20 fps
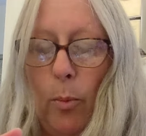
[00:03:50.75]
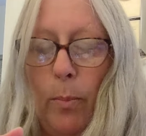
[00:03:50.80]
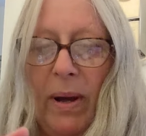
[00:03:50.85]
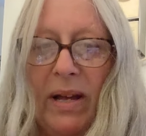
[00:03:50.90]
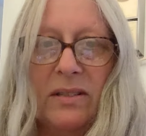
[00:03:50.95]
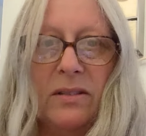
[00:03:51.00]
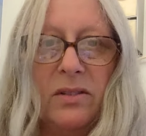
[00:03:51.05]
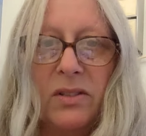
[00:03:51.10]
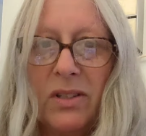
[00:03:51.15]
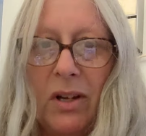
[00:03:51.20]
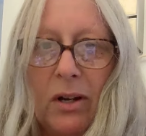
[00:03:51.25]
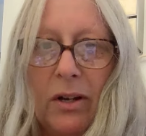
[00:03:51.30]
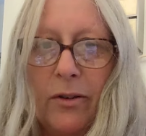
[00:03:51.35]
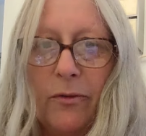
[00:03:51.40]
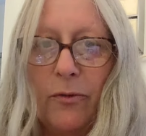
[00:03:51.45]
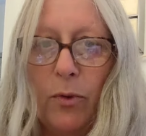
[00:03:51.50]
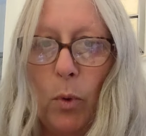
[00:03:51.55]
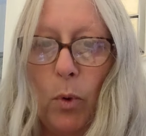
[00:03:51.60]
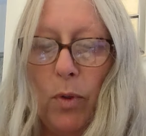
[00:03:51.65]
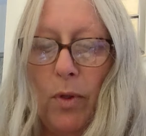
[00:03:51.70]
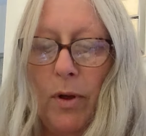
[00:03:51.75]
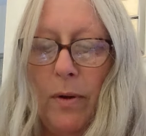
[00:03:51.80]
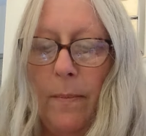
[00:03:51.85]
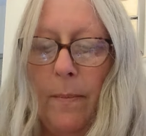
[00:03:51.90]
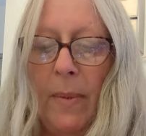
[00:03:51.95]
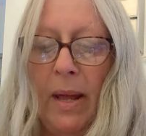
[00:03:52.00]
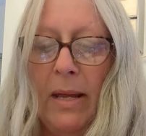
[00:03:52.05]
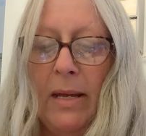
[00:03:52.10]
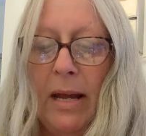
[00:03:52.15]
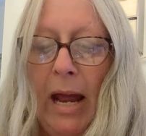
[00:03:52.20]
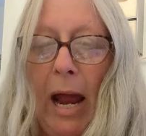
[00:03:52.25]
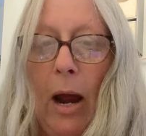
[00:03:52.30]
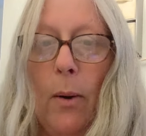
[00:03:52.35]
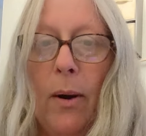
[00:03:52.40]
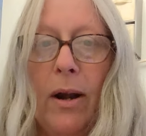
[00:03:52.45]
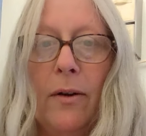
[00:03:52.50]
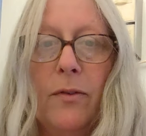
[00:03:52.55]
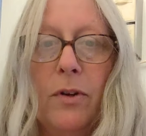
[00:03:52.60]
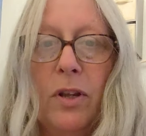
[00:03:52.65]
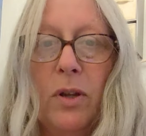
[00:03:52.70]
buttons on for them,
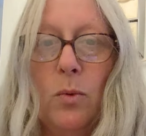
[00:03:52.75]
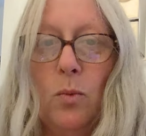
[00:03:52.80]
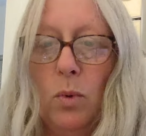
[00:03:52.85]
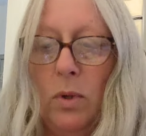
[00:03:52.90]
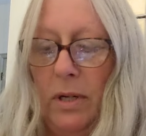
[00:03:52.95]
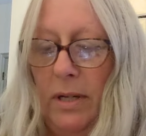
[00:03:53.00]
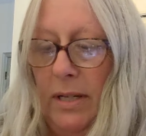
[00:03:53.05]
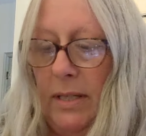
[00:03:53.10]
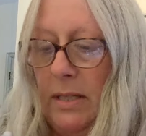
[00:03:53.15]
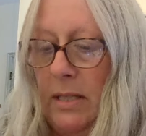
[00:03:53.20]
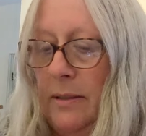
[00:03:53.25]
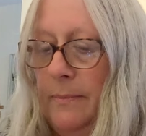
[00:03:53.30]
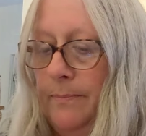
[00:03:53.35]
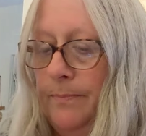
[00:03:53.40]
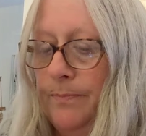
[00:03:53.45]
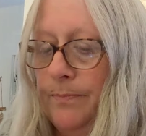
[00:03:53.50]
however you want.